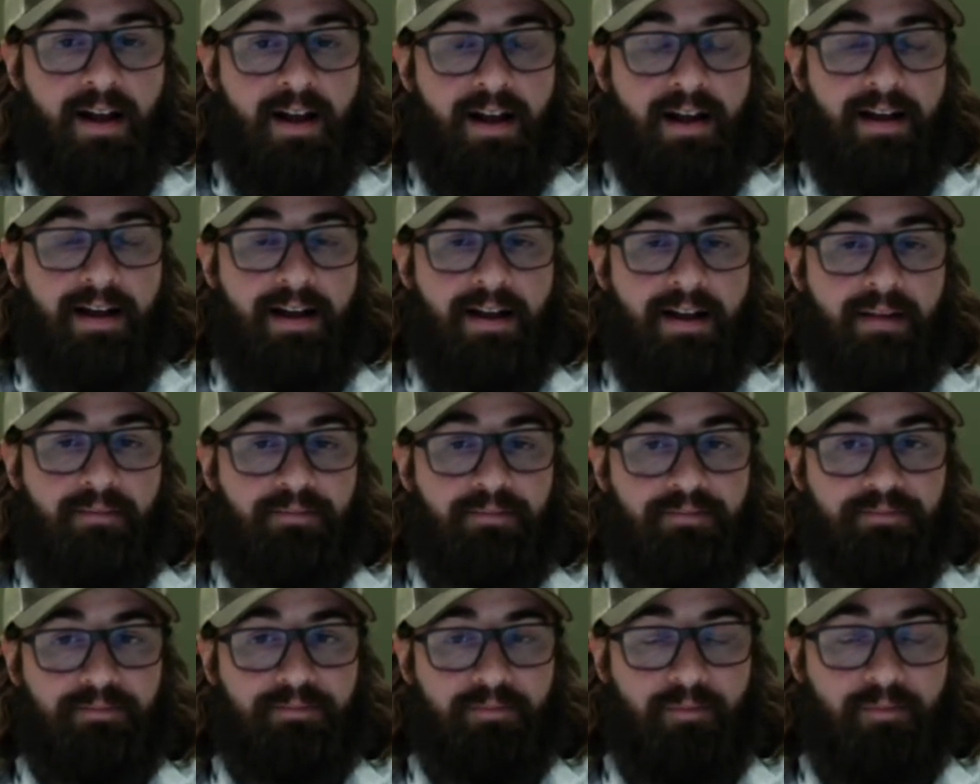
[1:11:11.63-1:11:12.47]

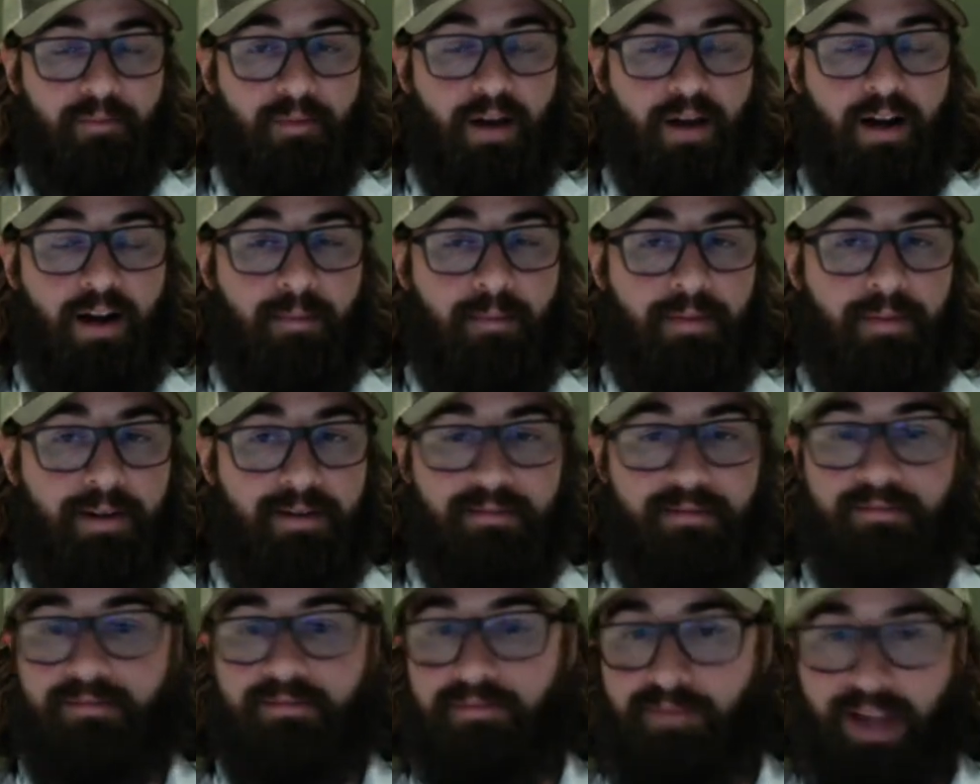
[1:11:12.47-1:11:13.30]
um, up
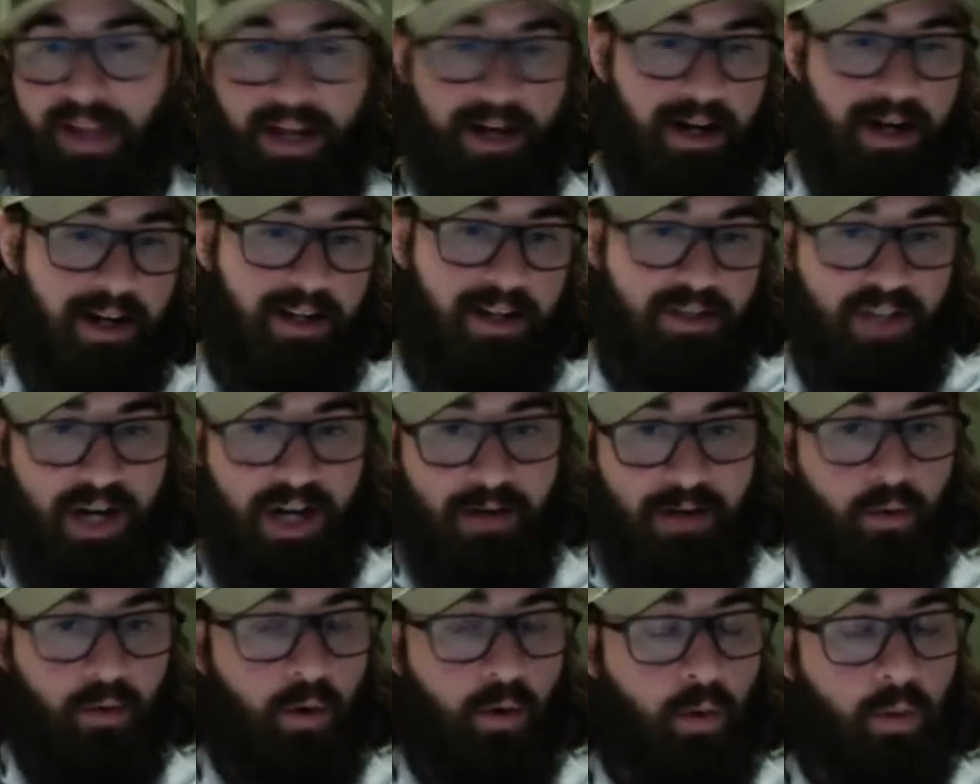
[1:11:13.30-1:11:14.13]
in that kind of
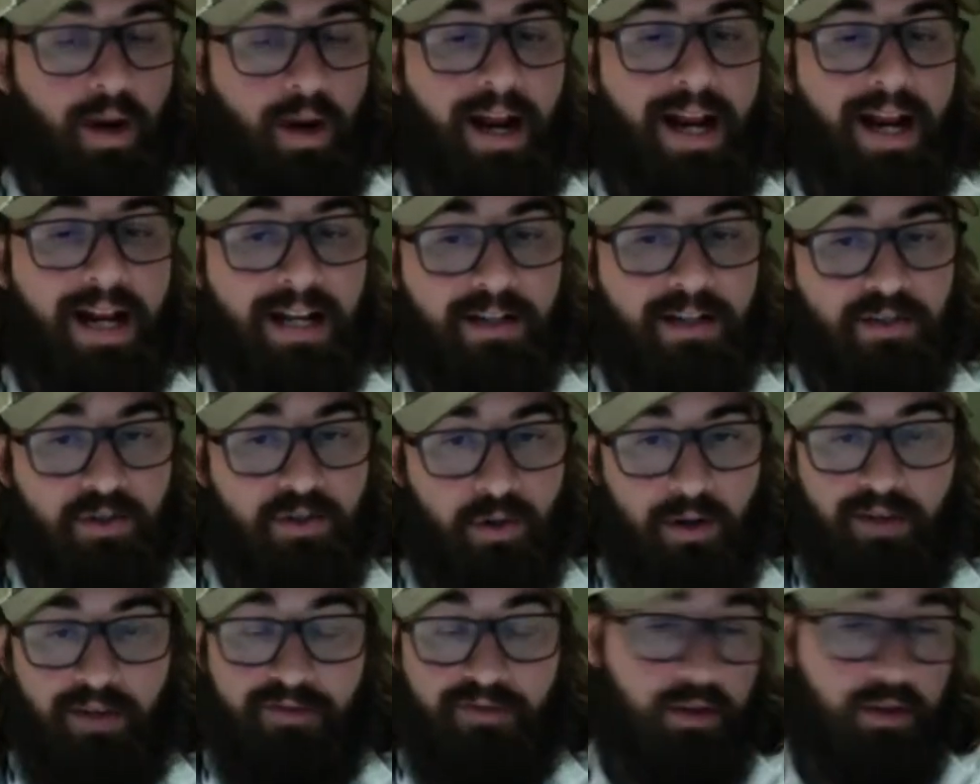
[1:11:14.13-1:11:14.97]
general range
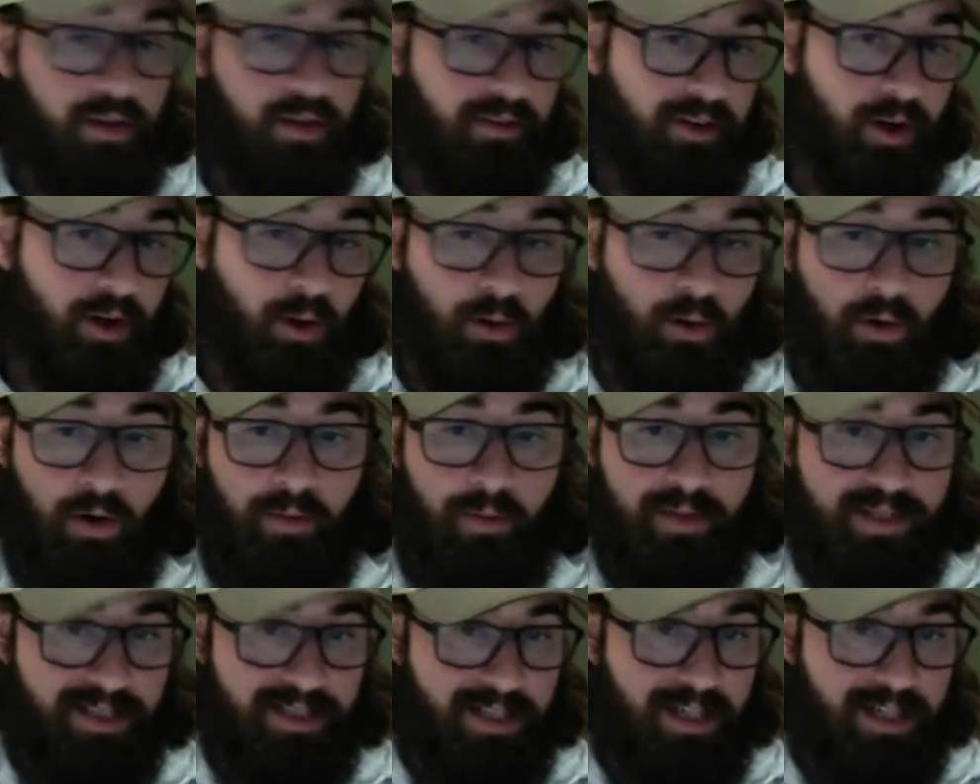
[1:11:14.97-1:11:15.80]
or if you live in
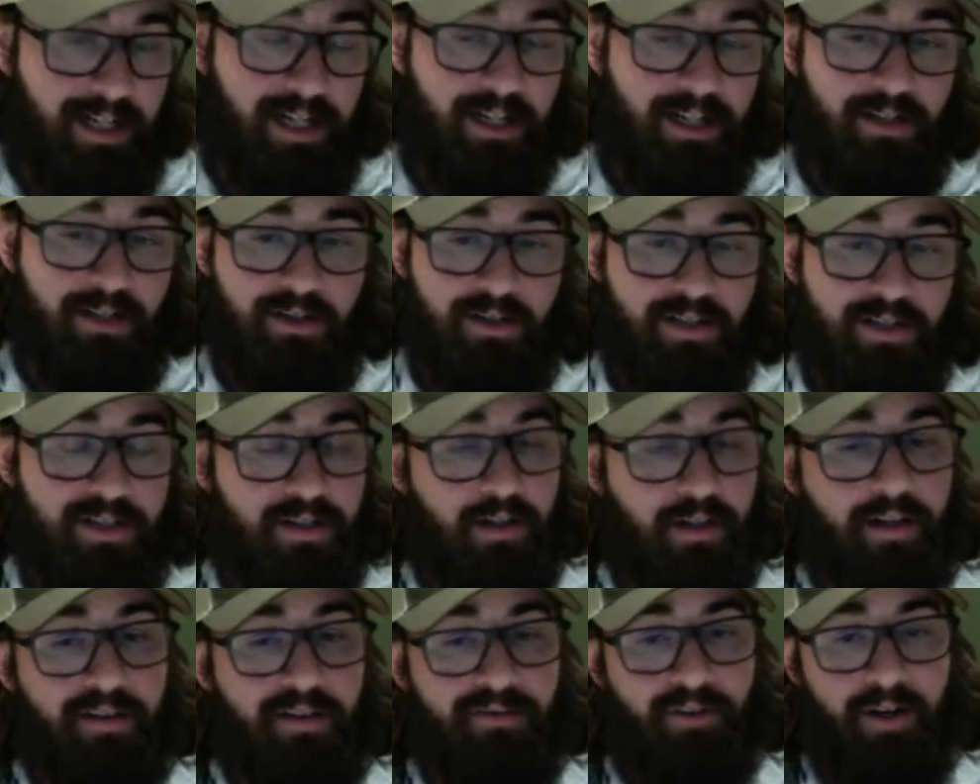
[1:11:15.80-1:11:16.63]
oklahoma city and you're just
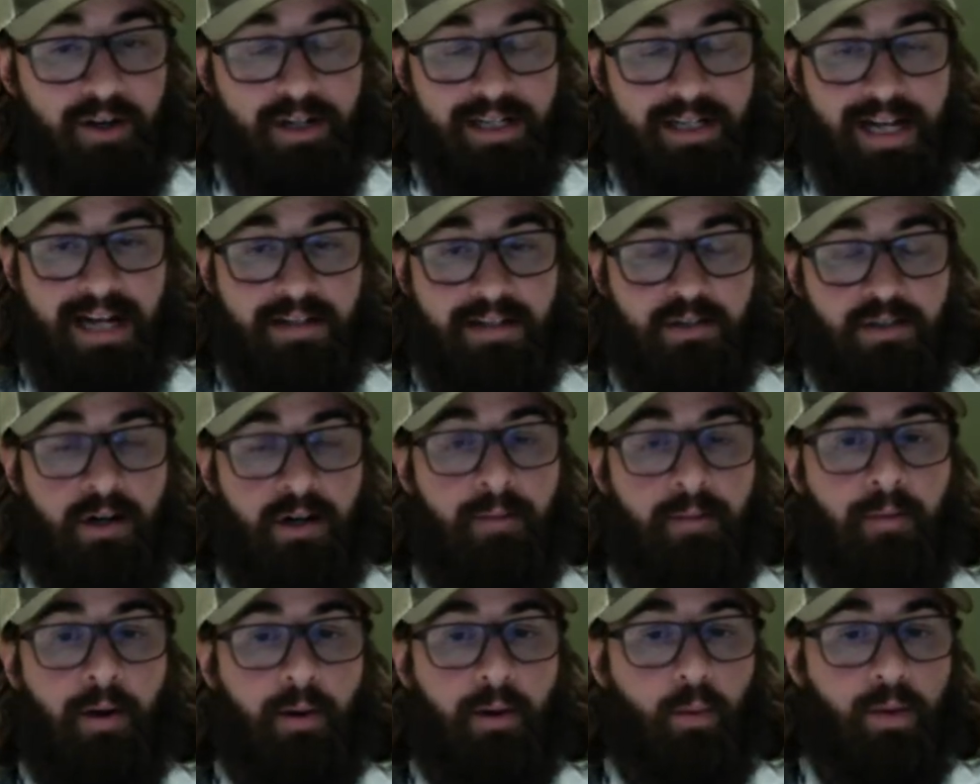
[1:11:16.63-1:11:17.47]
looking for a day
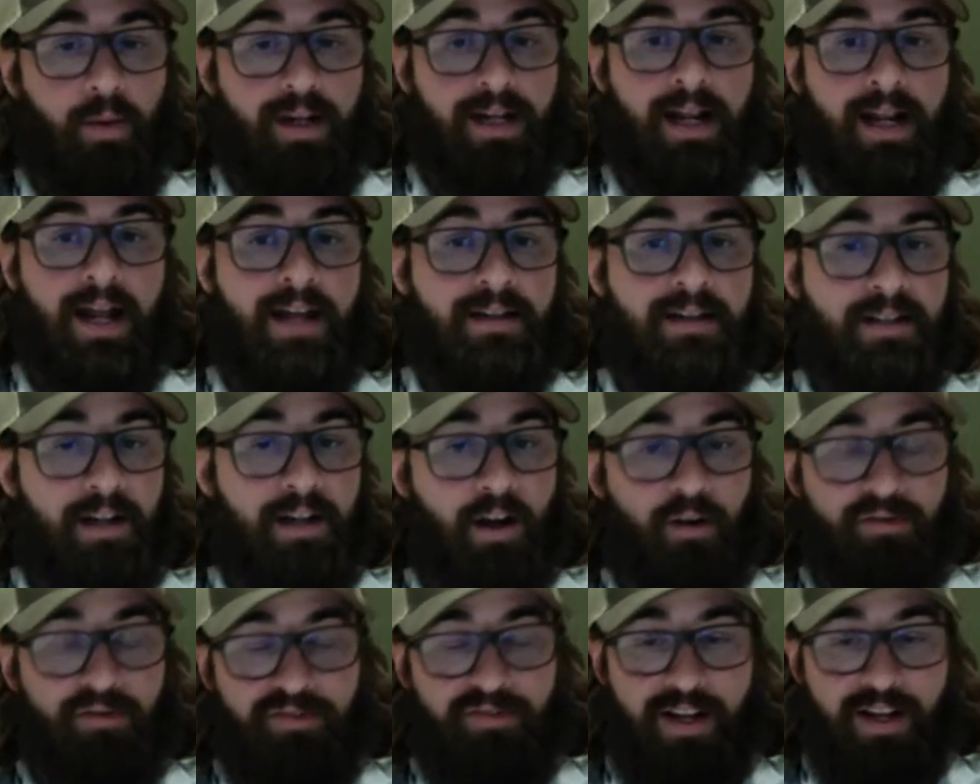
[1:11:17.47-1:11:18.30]
trip on a weekend to
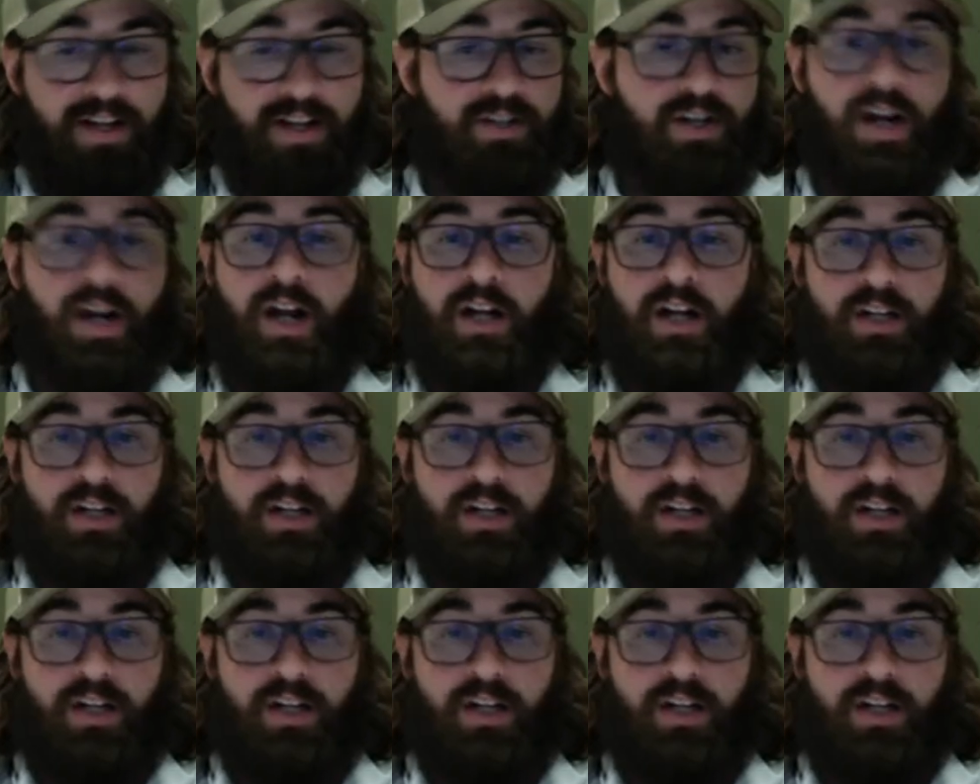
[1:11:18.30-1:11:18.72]
go fish